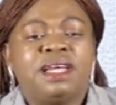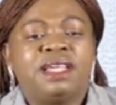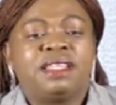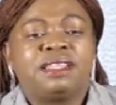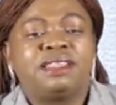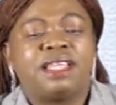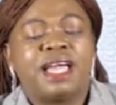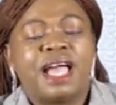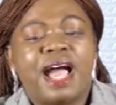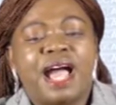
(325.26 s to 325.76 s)

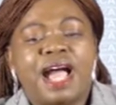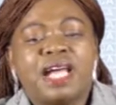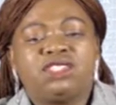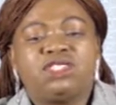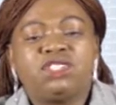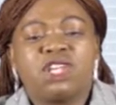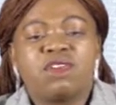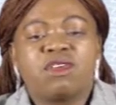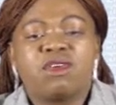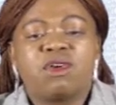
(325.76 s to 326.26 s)
There are
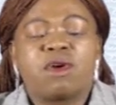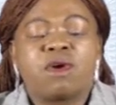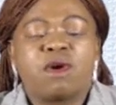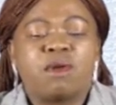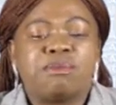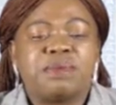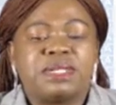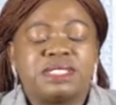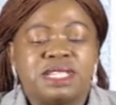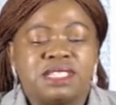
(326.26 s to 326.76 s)
general
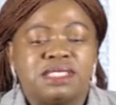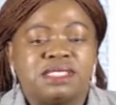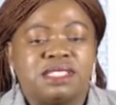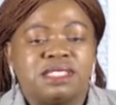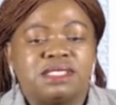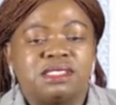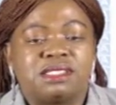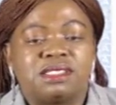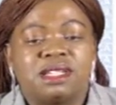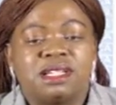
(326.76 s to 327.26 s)

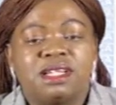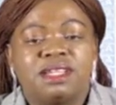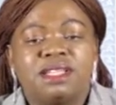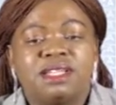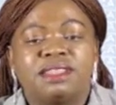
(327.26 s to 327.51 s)
competencies